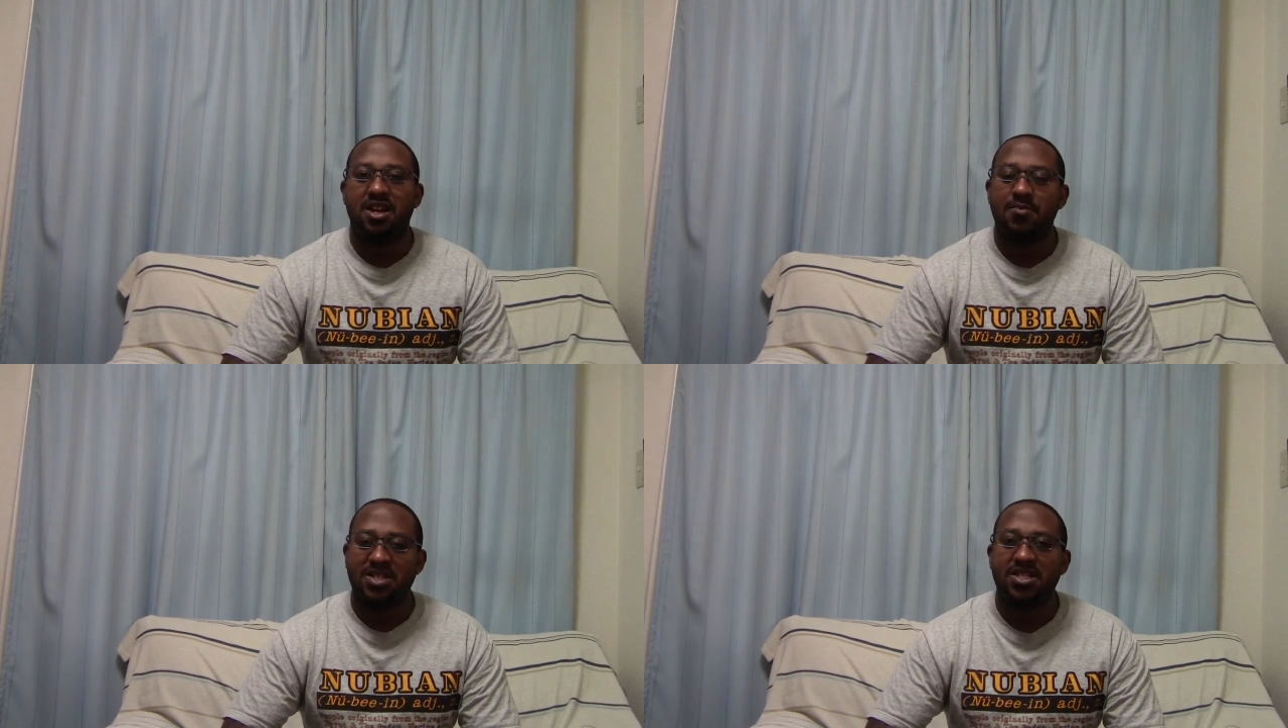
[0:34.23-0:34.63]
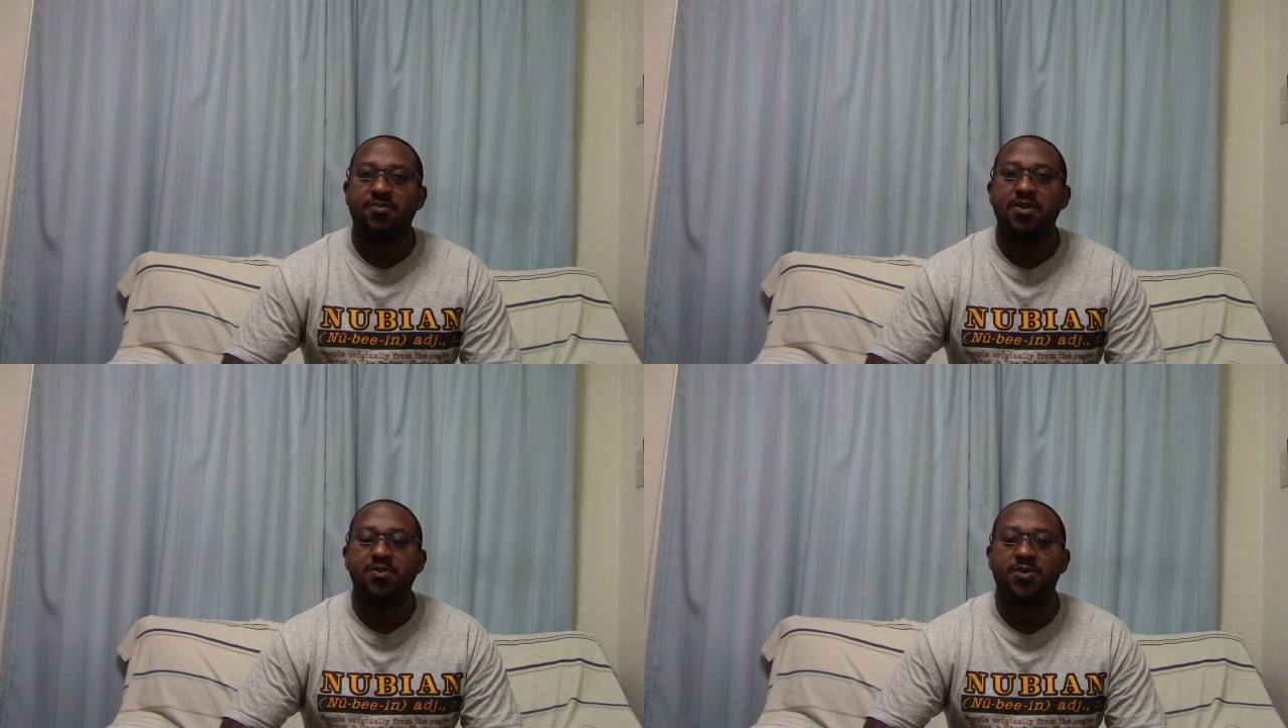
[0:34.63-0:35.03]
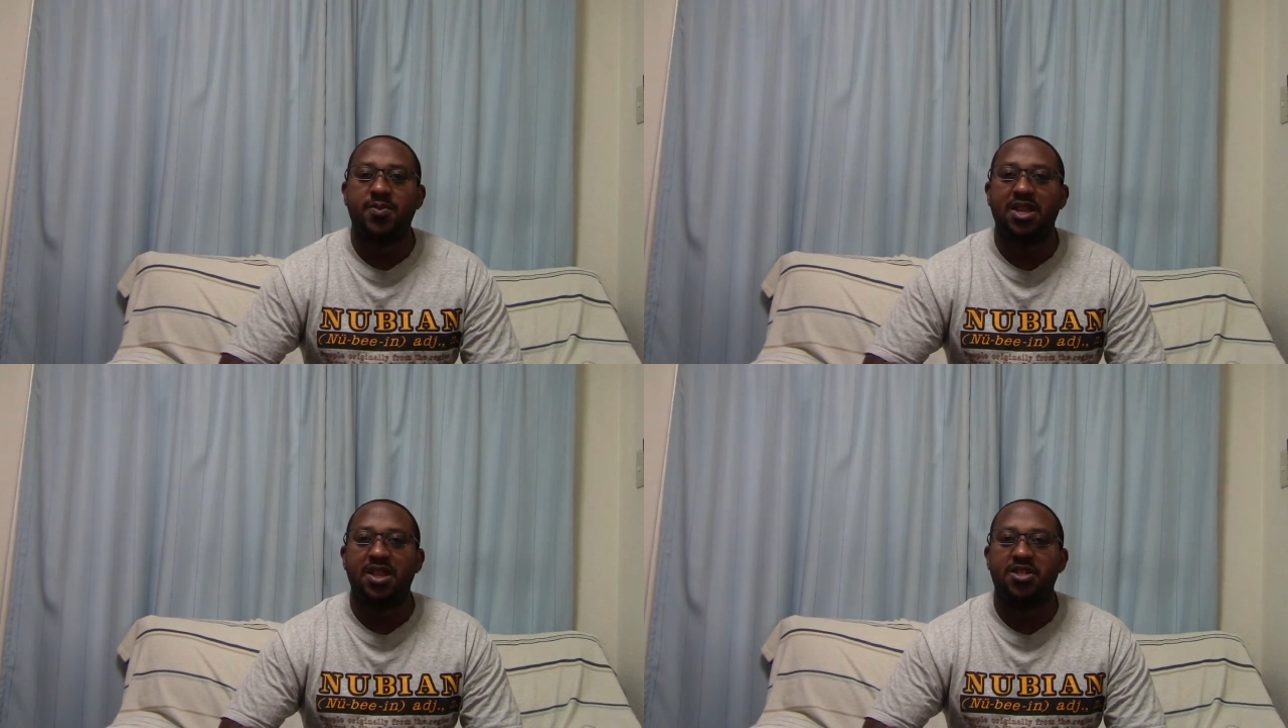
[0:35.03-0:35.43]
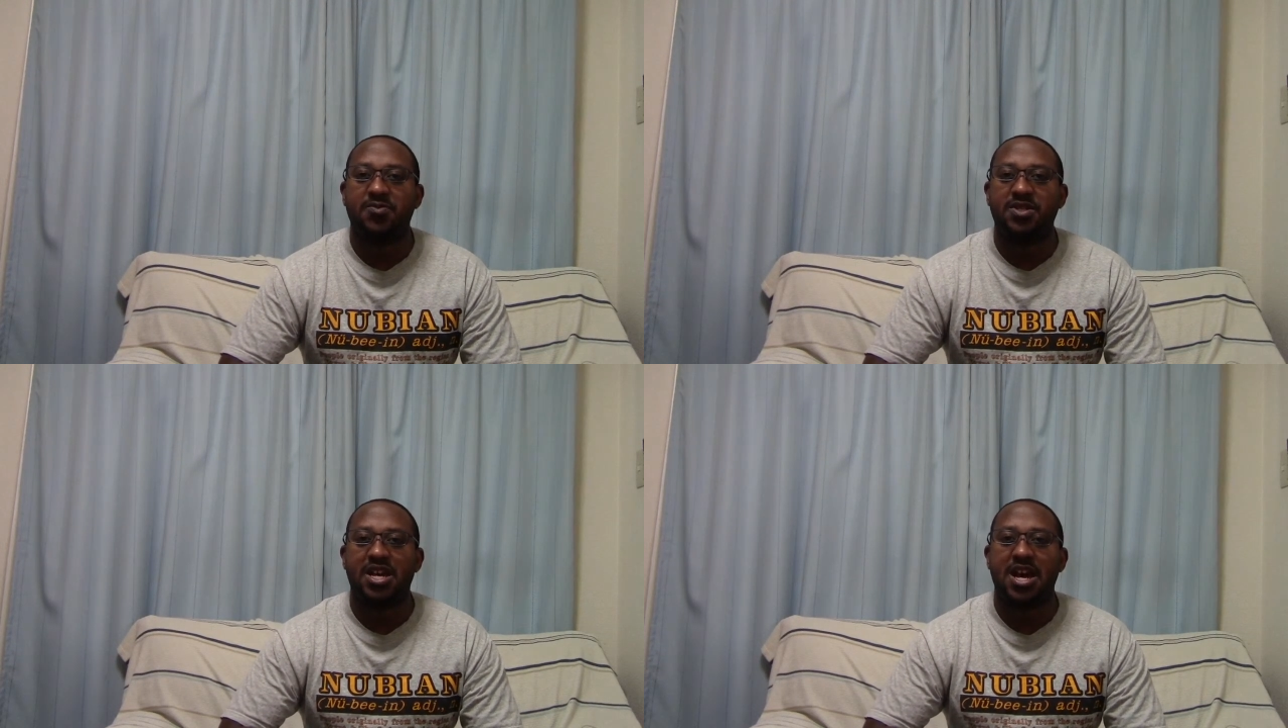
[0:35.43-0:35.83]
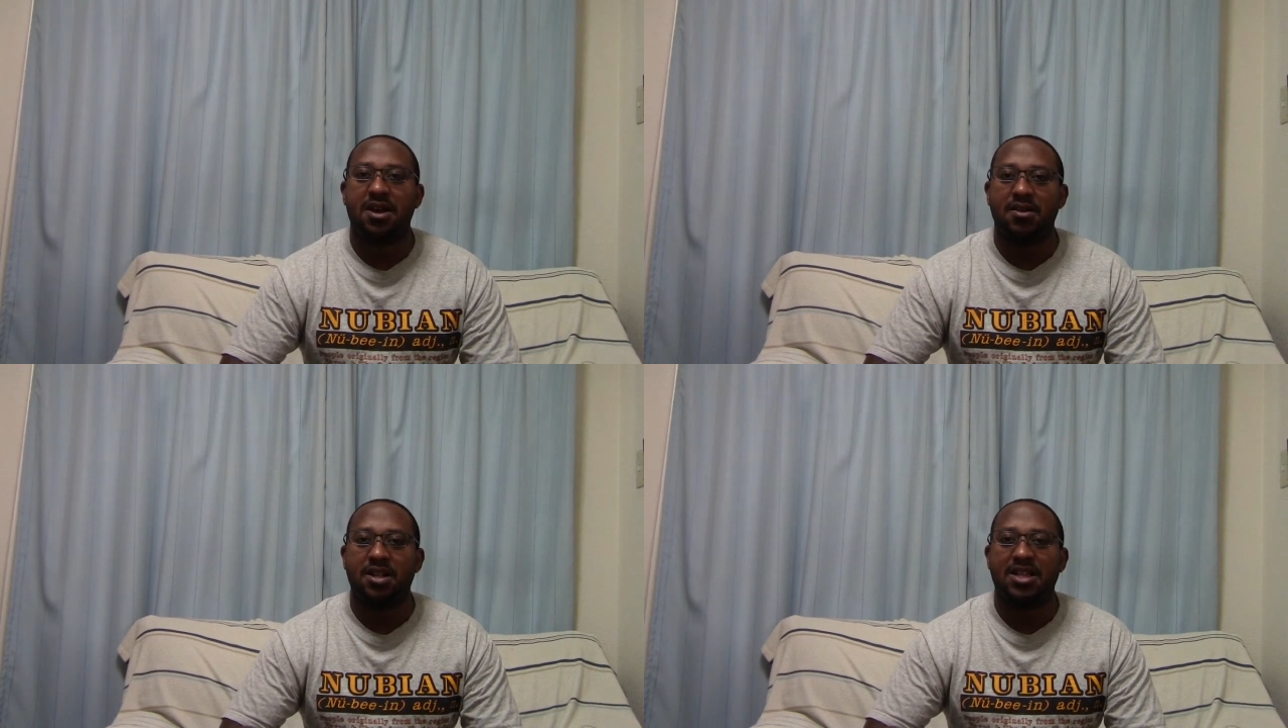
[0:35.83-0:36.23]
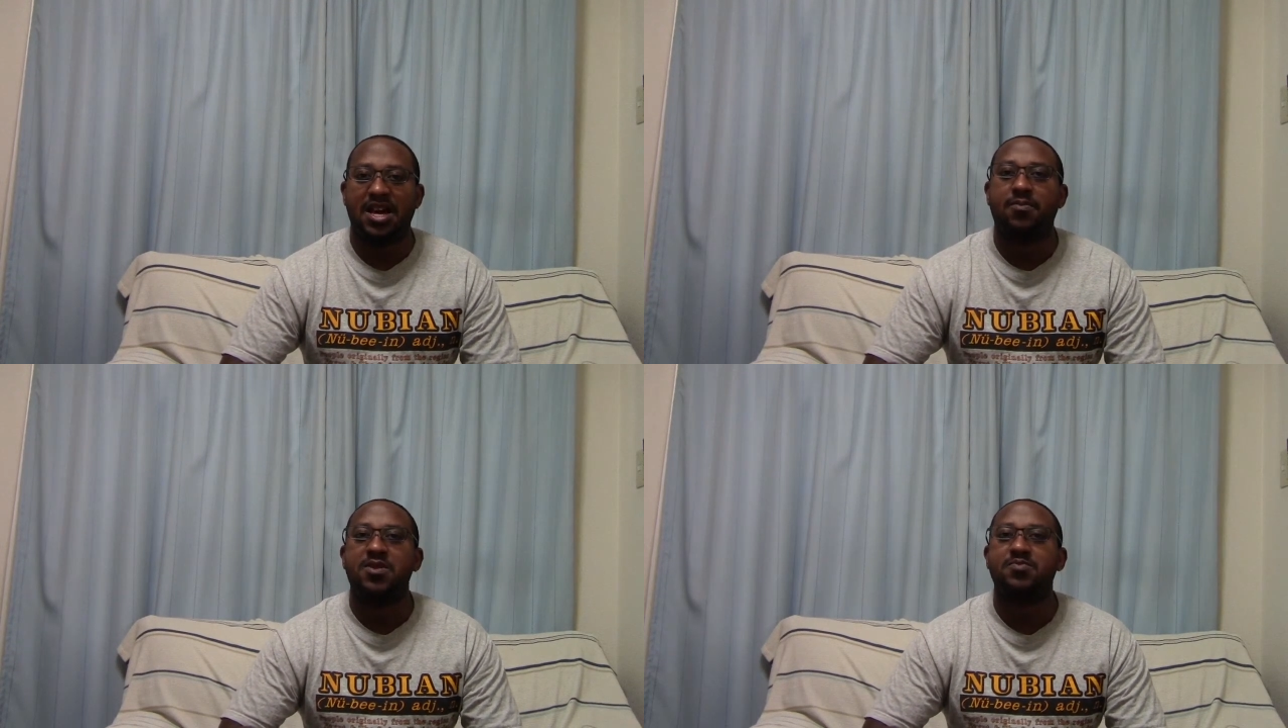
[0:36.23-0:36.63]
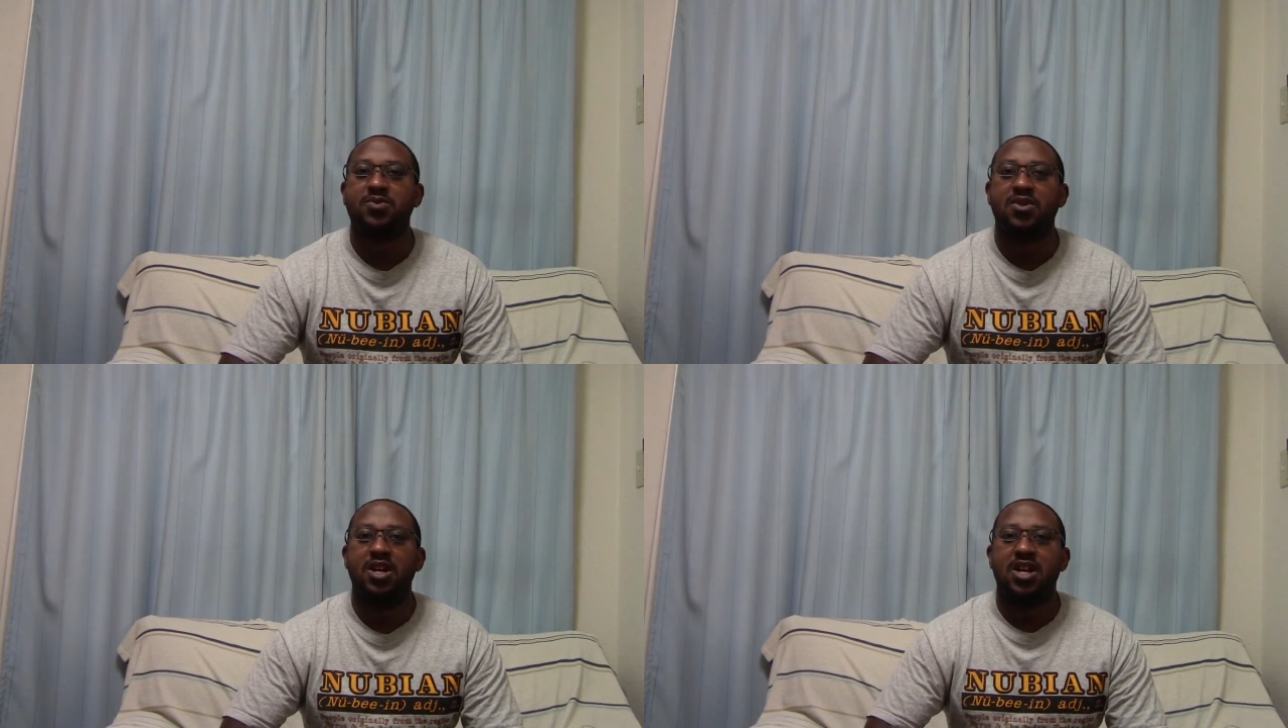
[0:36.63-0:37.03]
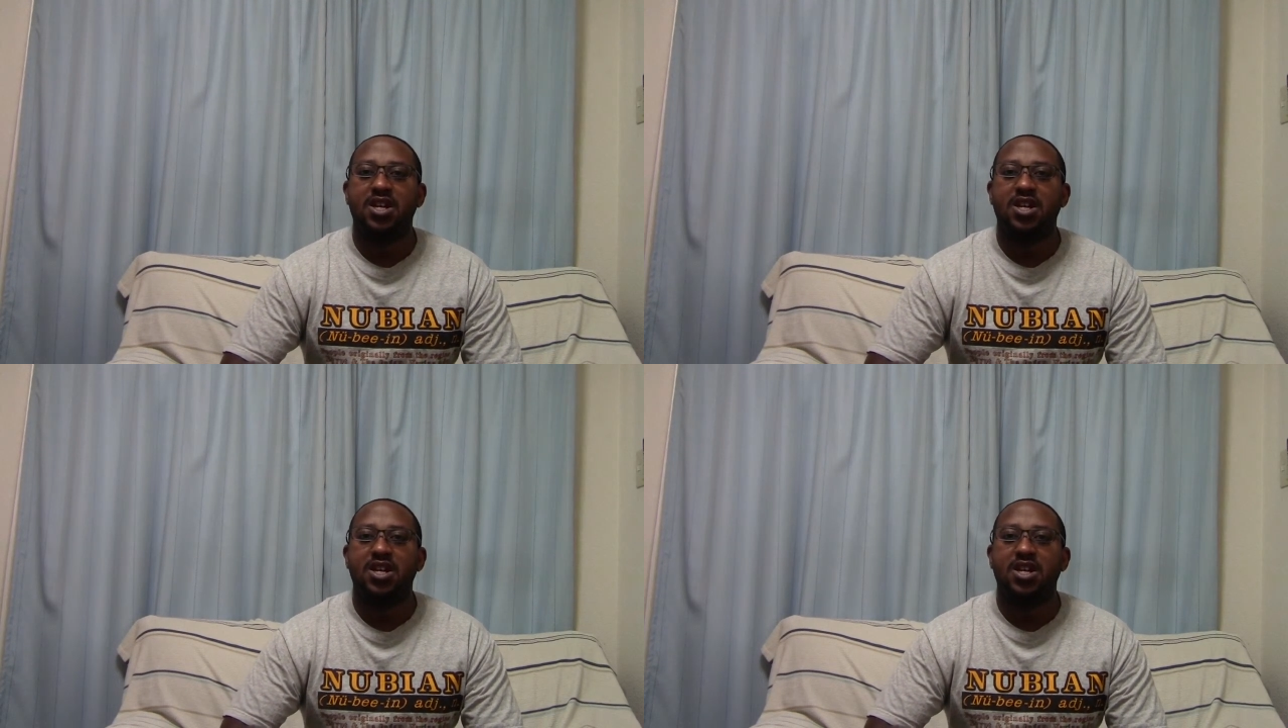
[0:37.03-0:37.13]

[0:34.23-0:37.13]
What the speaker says: I mean, some people speak English, but not a lot of people.